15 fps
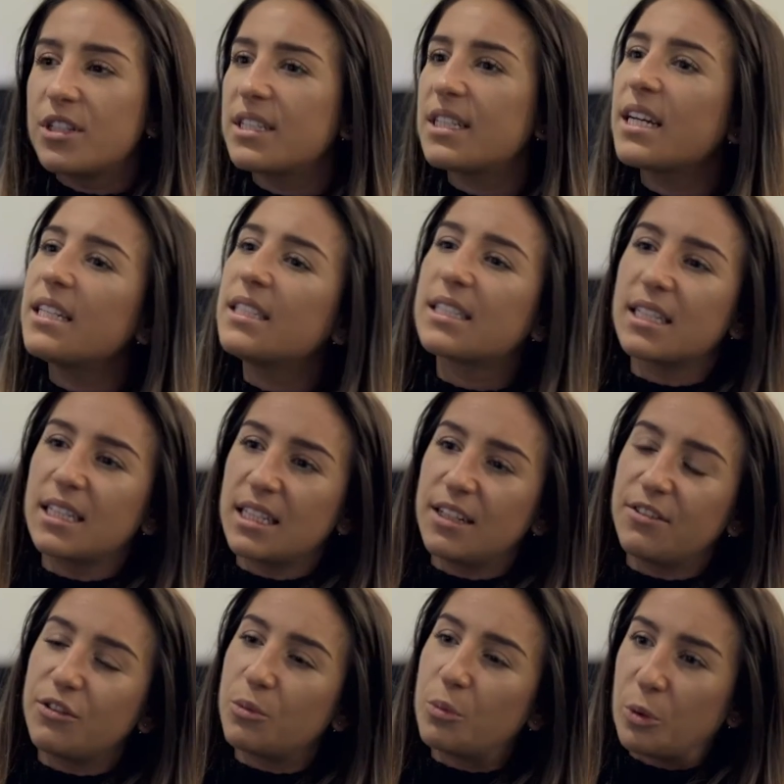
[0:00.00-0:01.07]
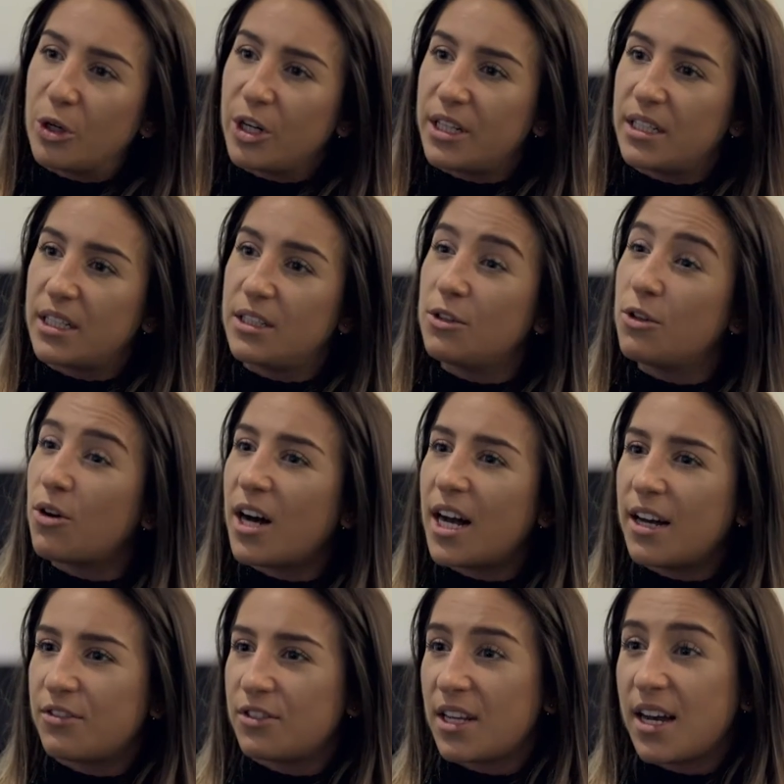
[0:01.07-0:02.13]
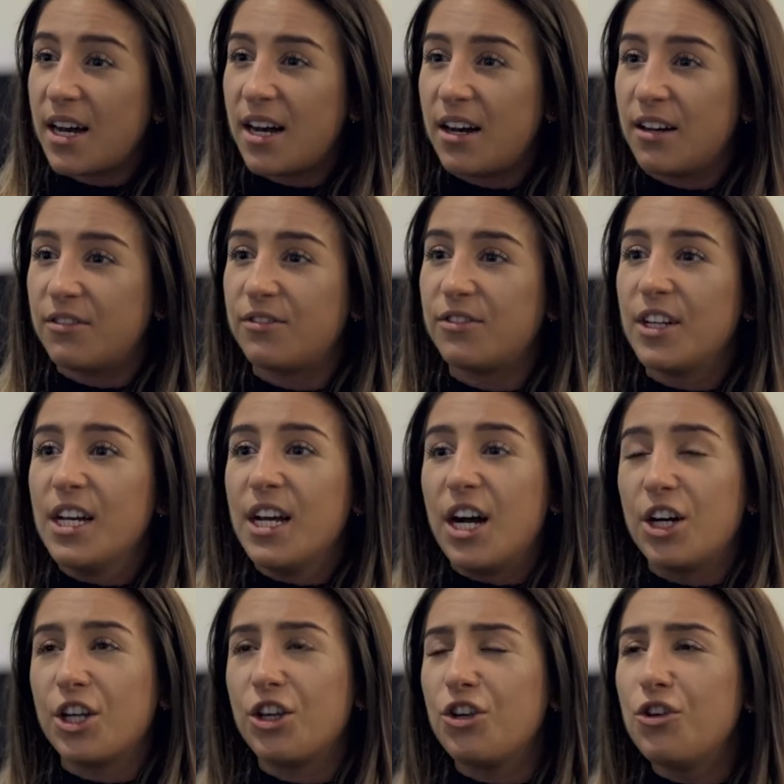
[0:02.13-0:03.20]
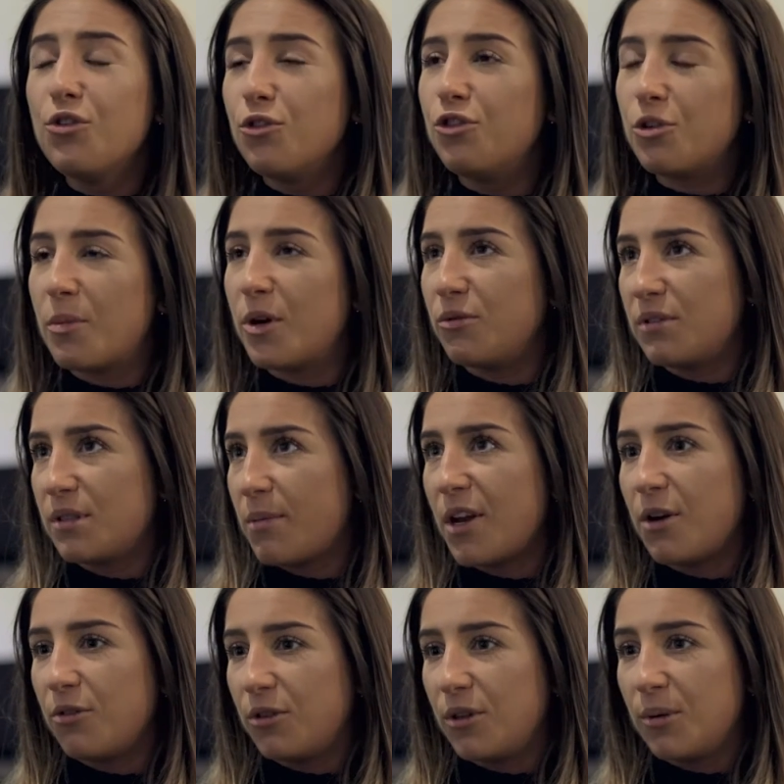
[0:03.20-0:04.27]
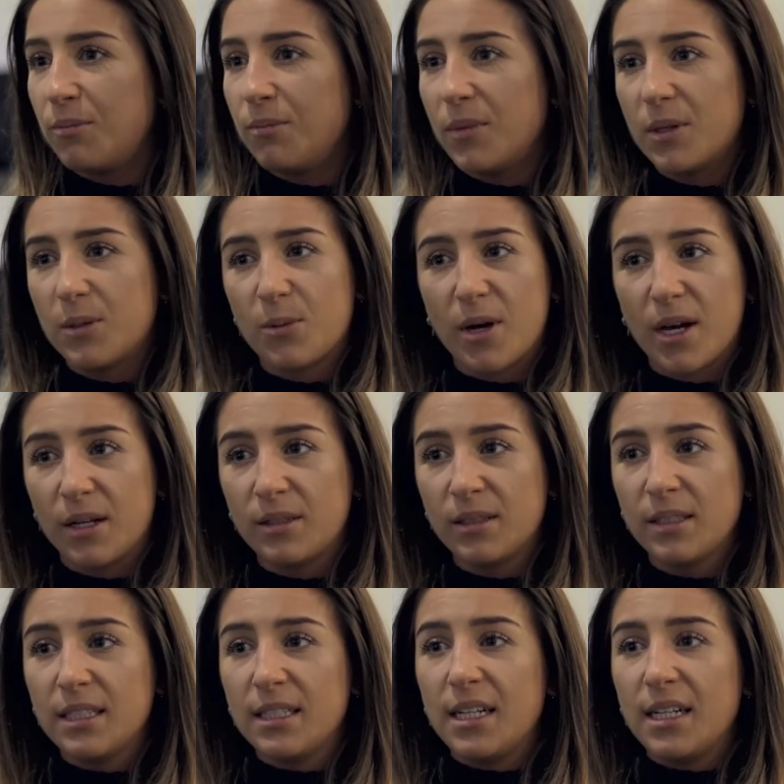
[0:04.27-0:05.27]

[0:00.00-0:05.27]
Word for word: designs can live in print and not have to have a huge amount spent on them as well.